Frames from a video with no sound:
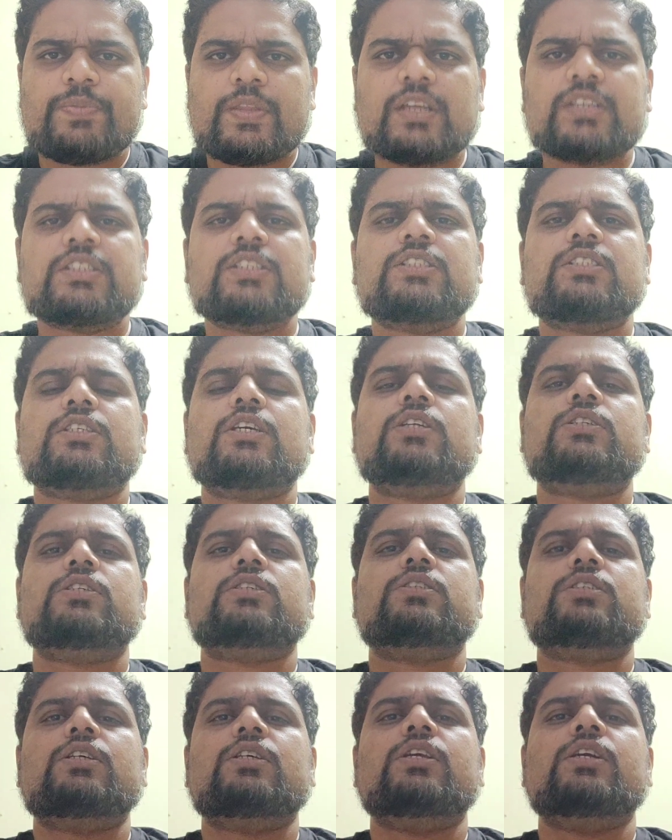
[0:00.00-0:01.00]
This is such
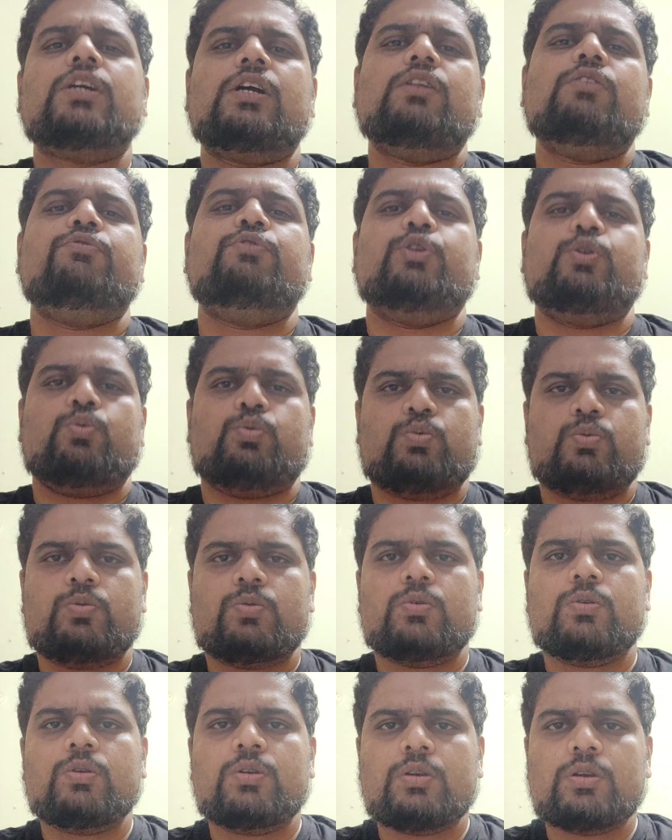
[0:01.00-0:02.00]
a cynical view.
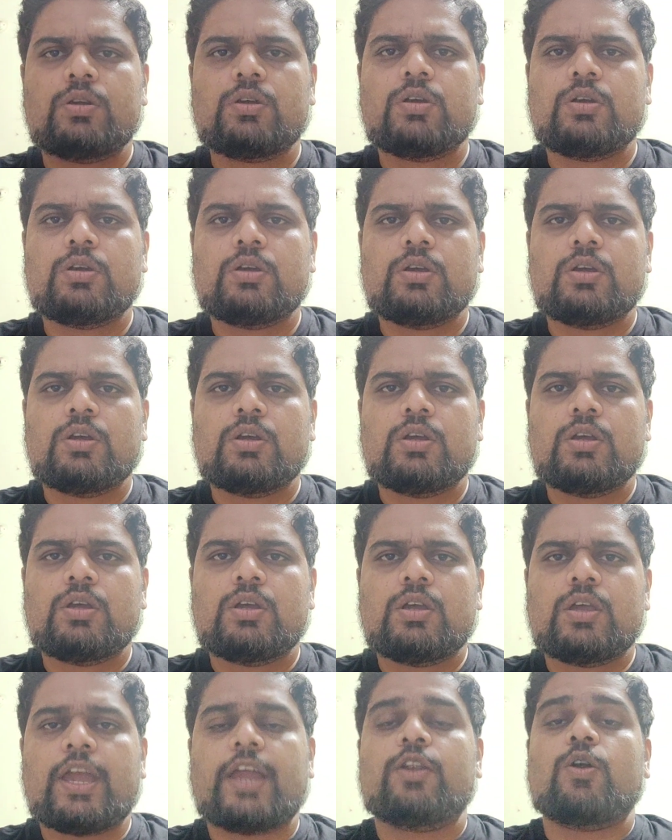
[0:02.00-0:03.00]

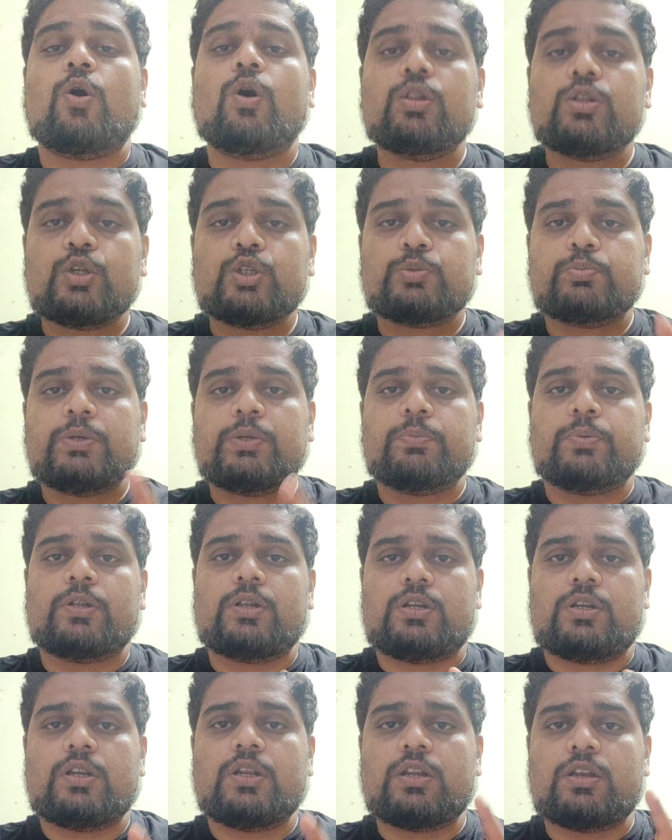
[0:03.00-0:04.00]
And all those
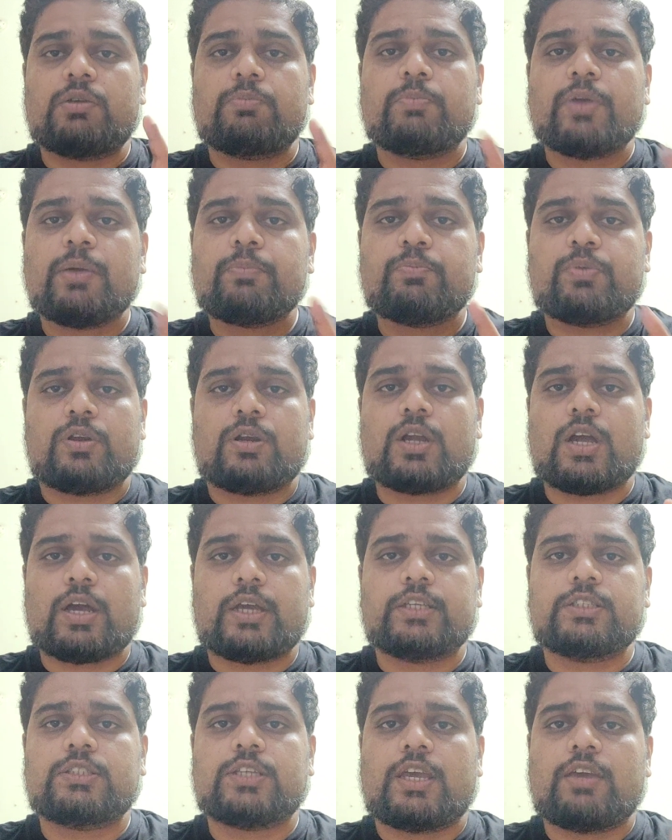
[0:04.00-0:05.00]
people, remember
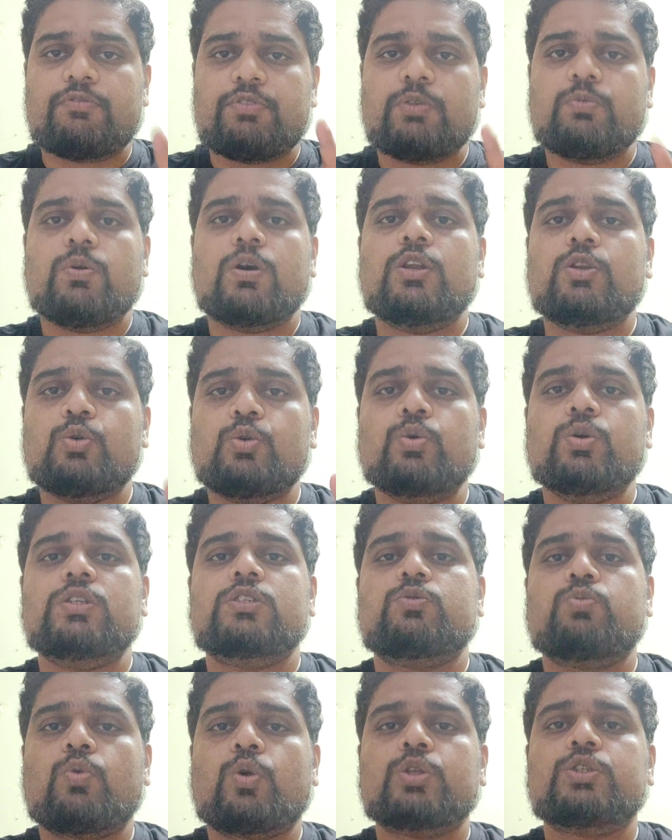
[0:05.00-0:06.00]
guys, everyone who
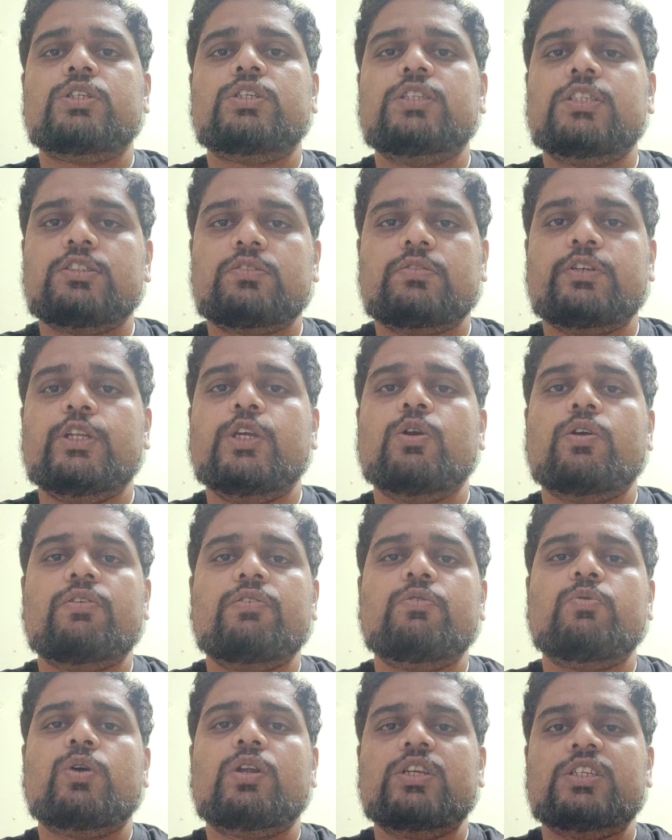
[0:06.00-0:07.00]
is watching this video,
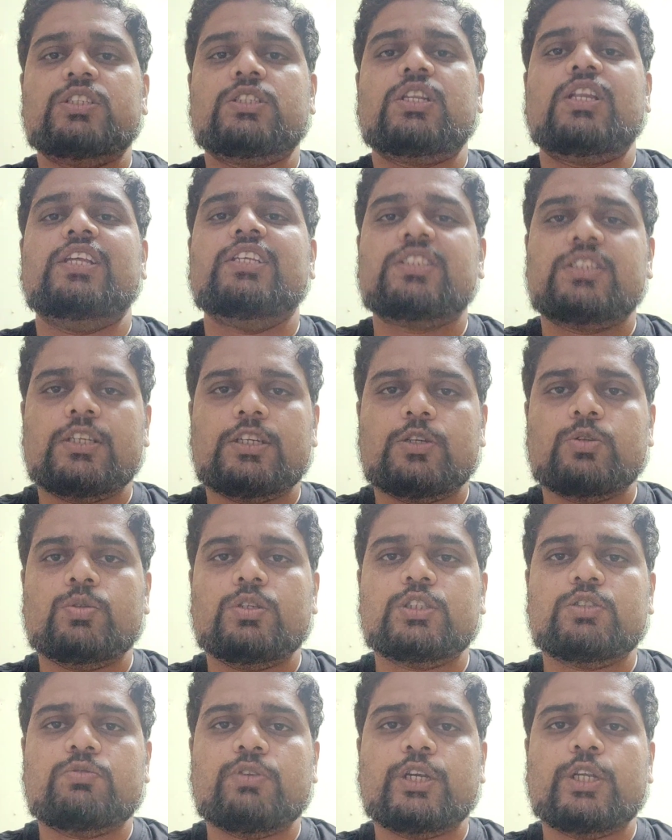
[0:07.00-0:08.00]
everyone is listening to
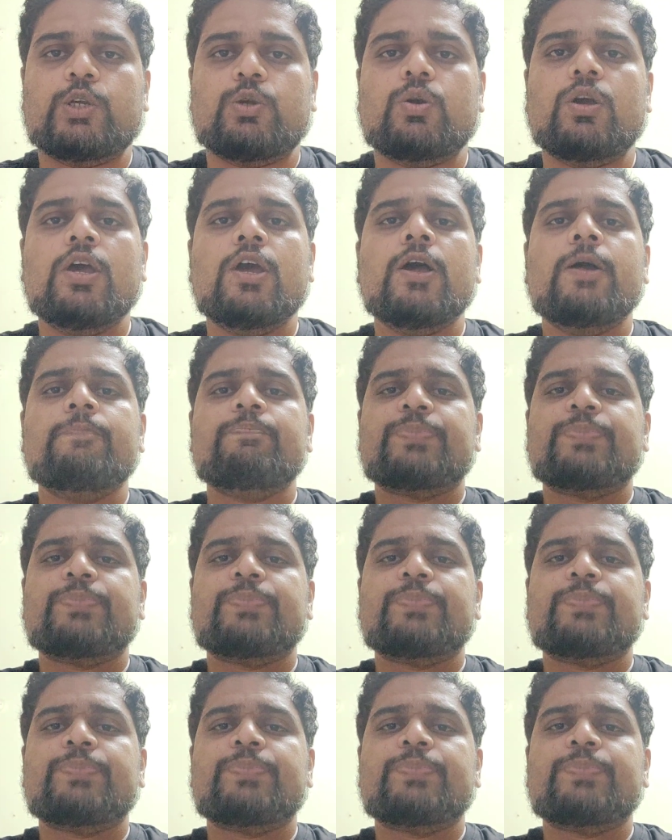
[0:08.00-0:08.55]
this video,